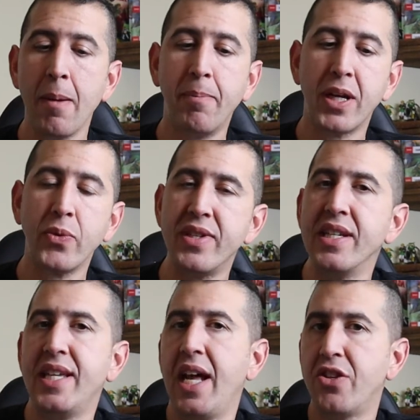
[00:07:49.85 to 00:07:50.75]
But it was
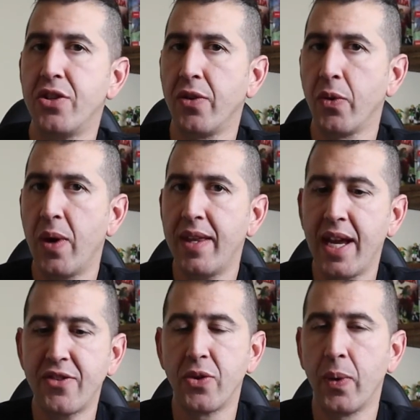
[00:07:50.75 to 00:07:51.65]
intentional the way that
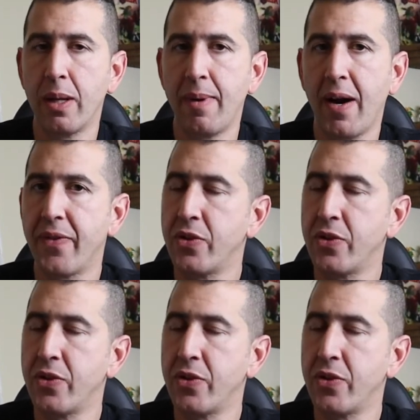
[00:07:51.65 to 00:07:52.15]
Acer went about